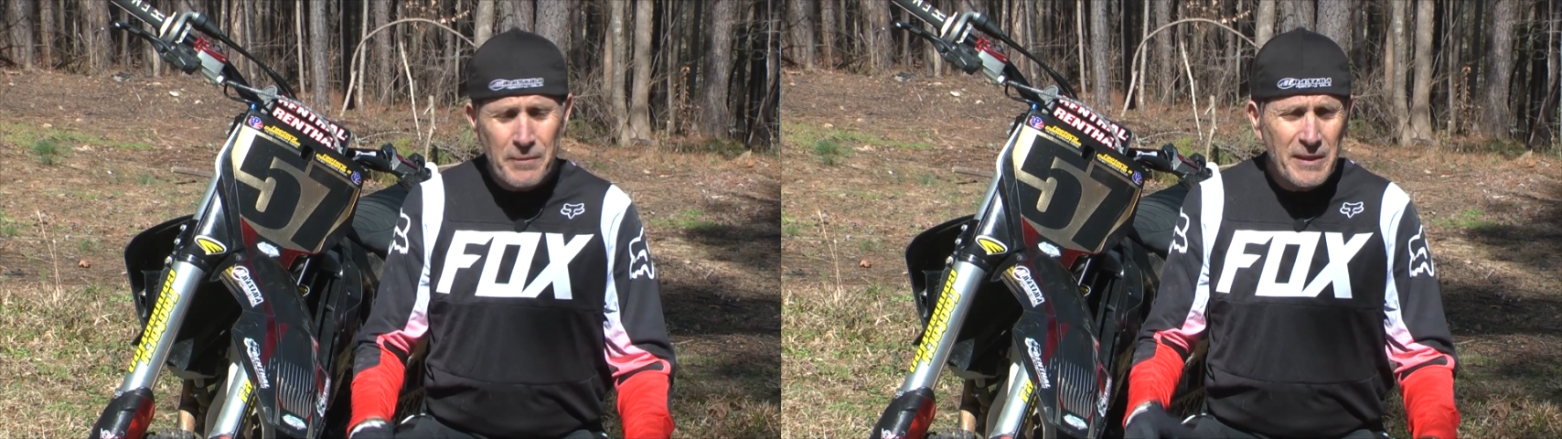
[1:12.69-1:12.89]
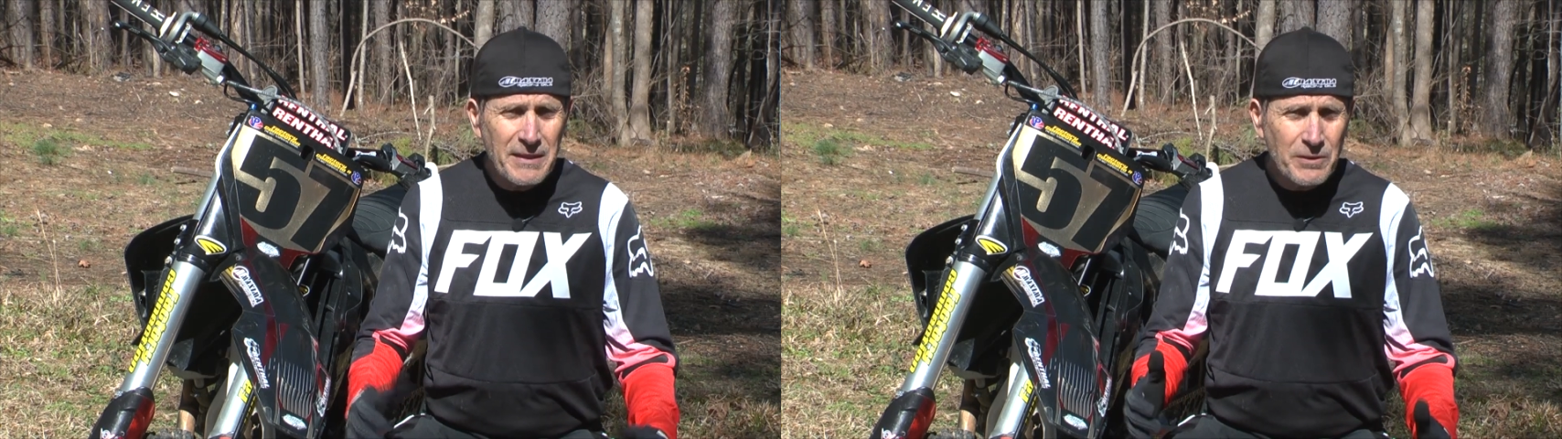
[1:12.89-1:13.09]

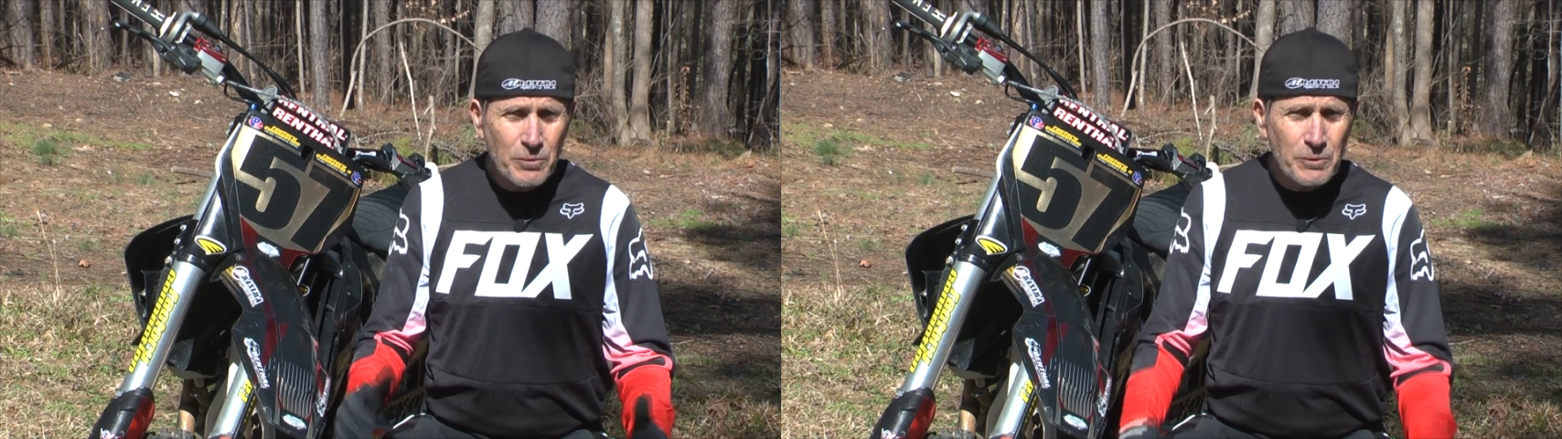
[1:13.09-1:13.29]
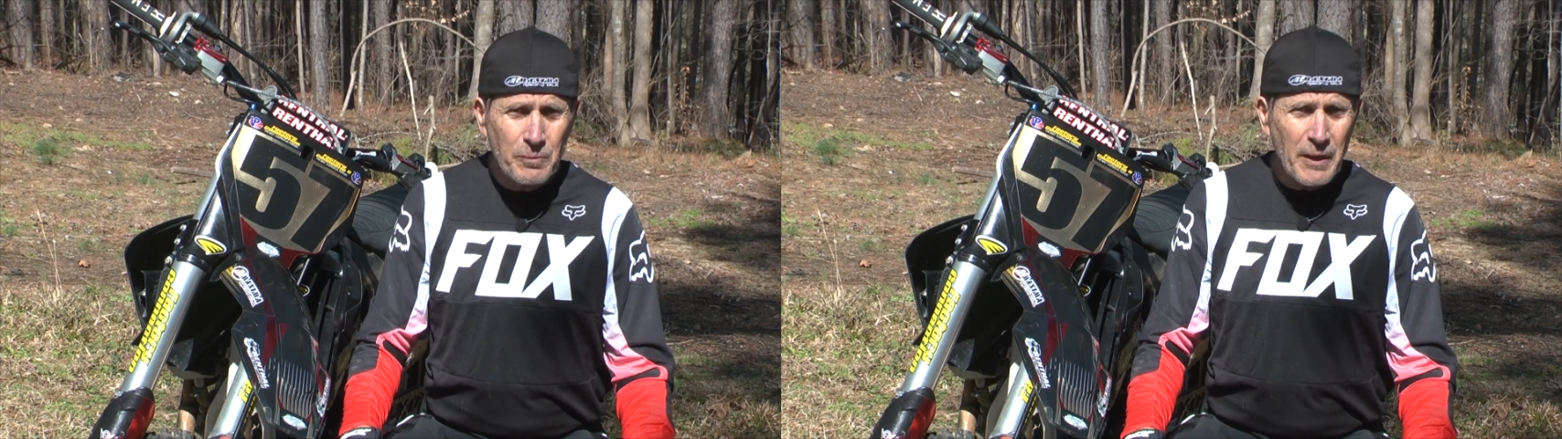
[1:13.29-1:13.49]
I mean, this
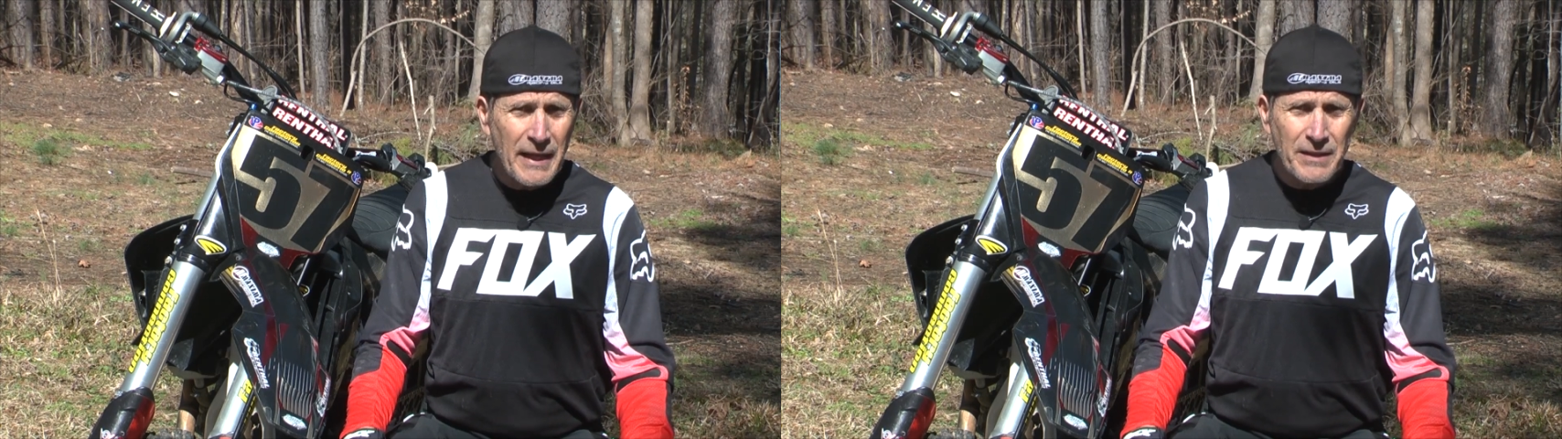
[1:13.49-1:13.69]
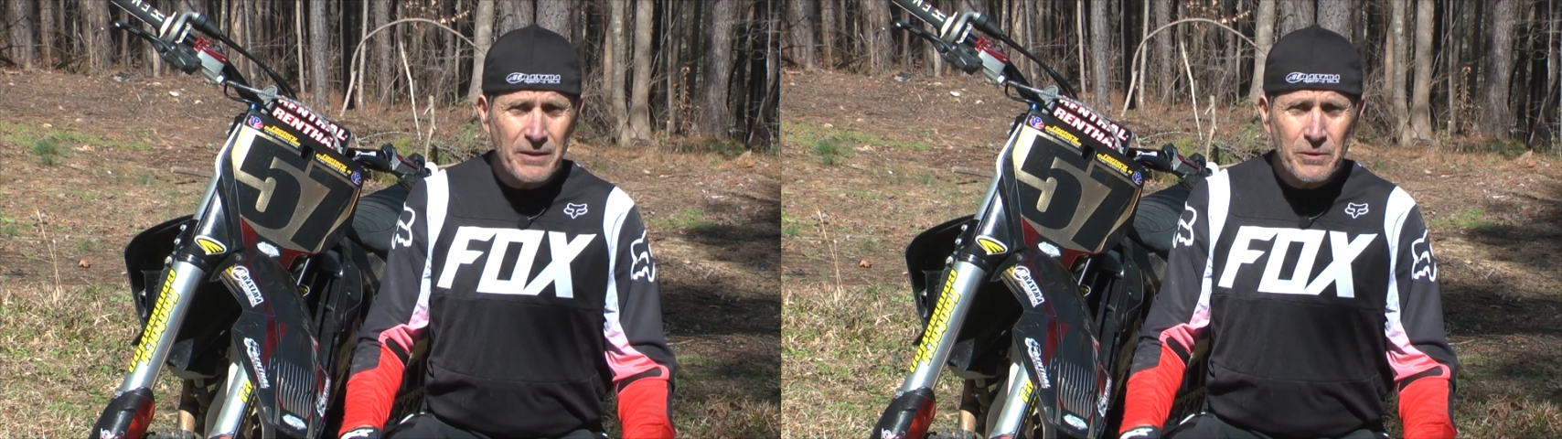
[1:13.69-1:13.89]
was
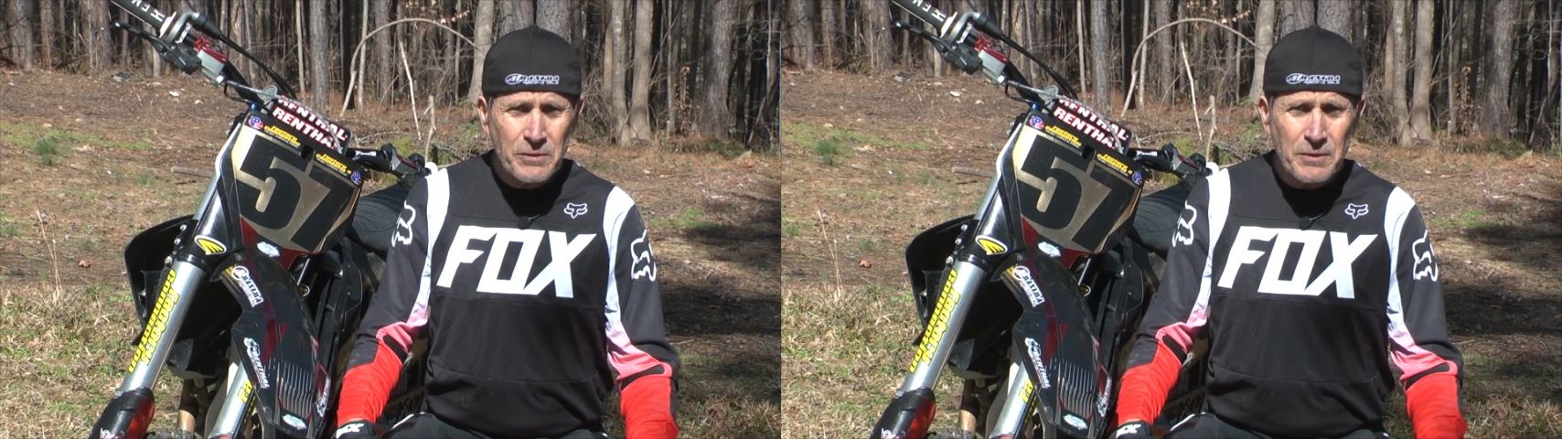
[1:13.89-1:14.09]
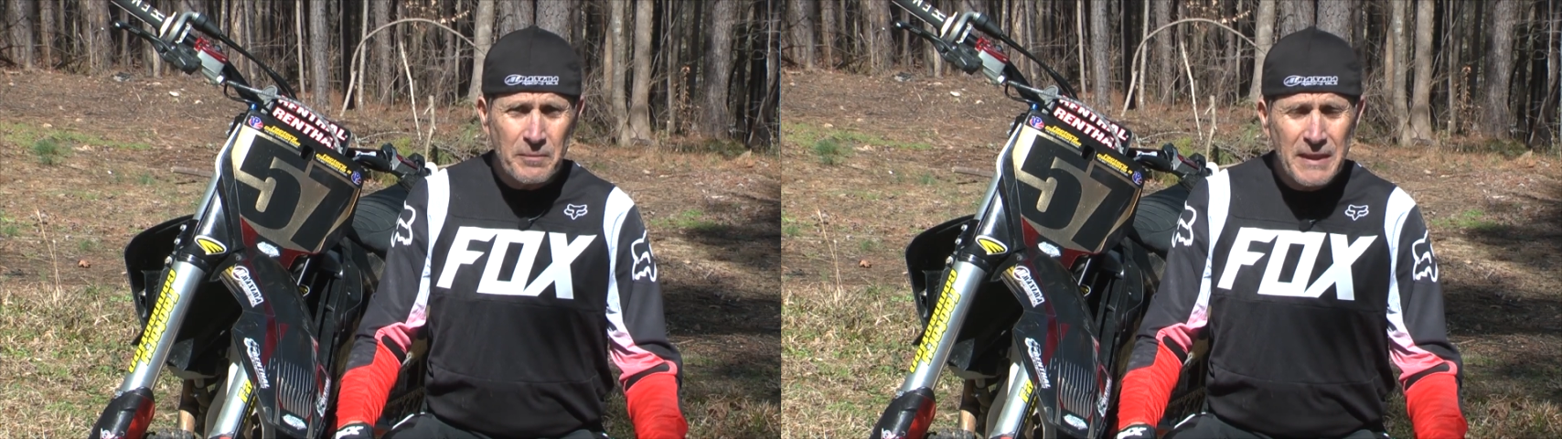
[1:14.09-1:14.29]
brand new
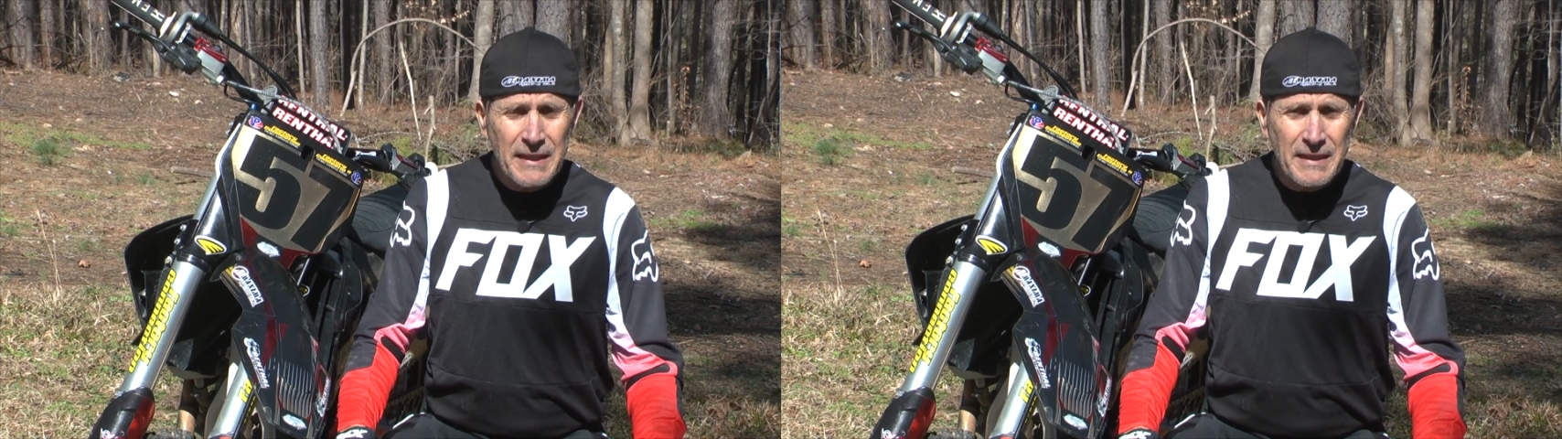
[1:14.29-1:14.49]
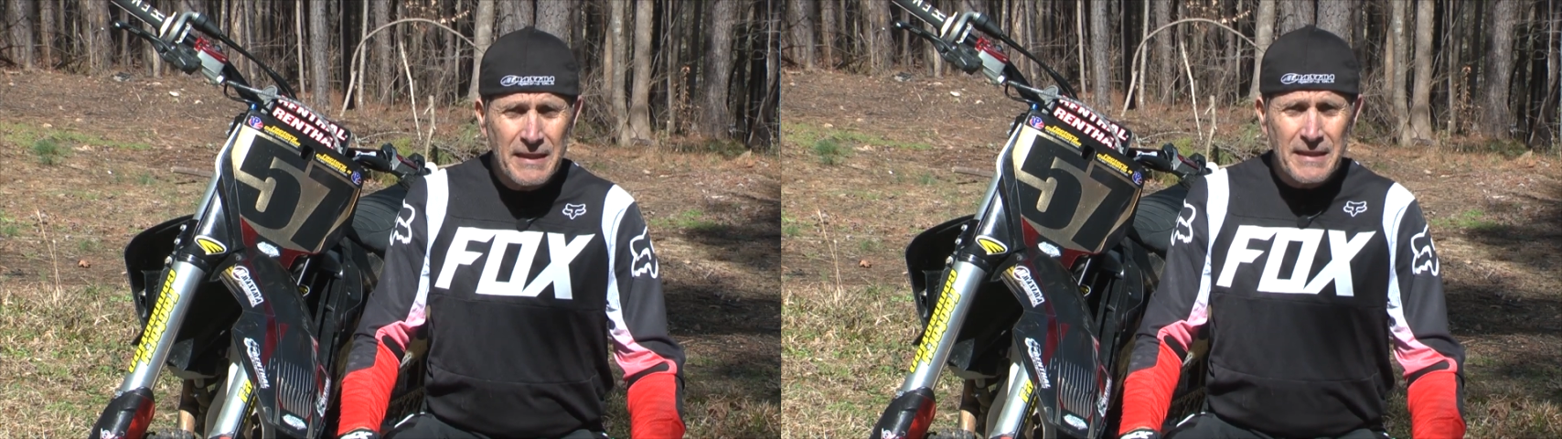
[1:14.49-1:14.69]
to
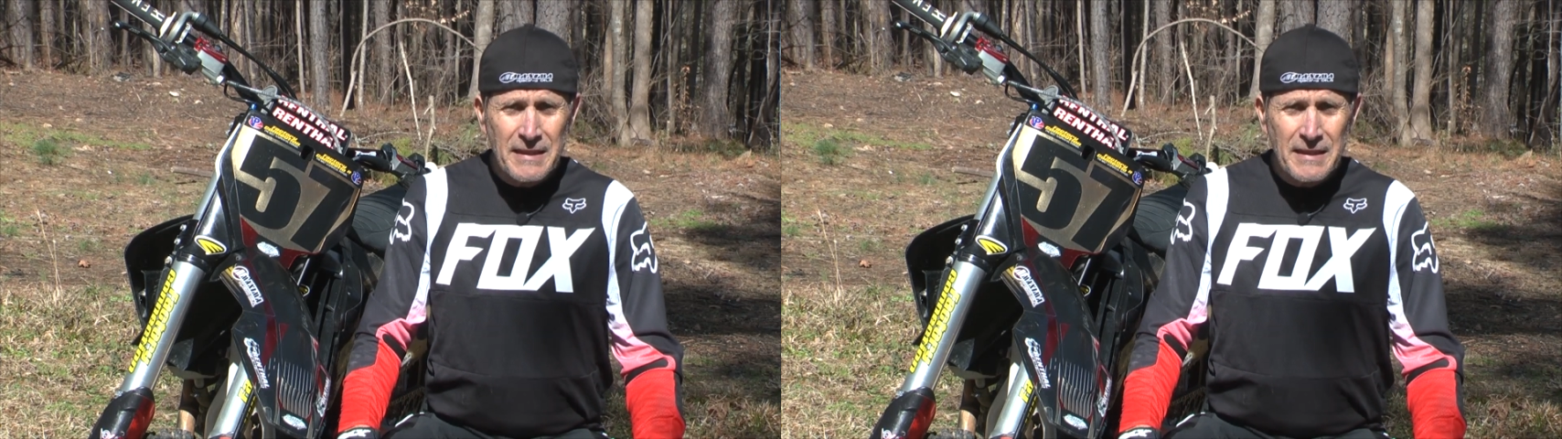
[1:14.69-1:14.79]
me.